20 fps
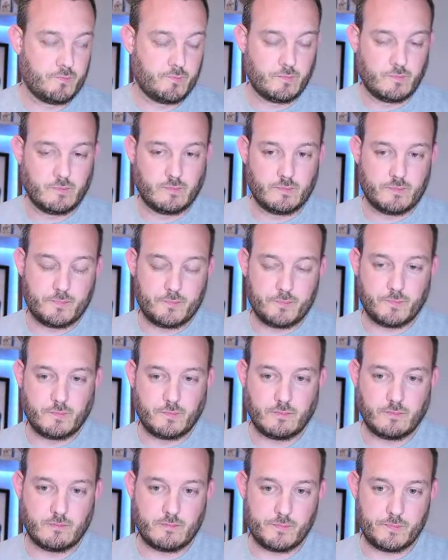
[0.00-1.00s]

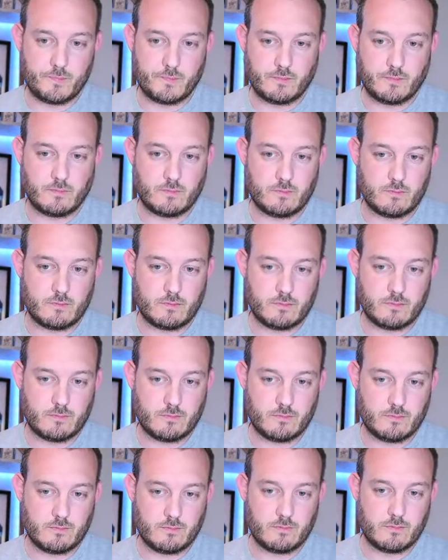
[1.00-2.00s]

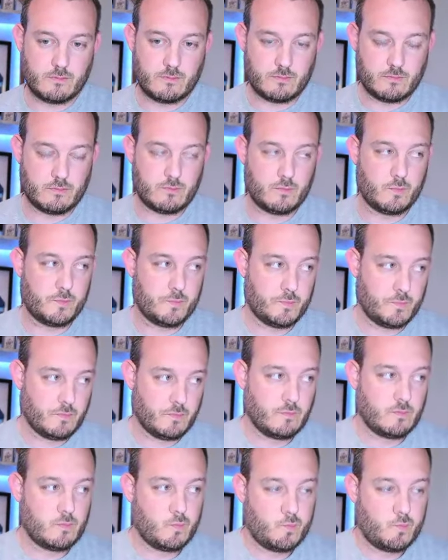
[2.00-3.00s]

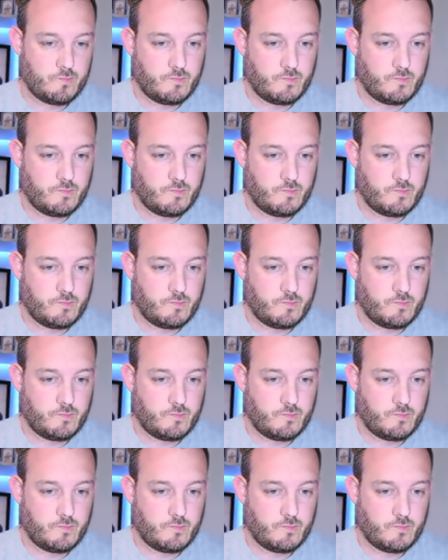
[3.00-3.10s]
(silent)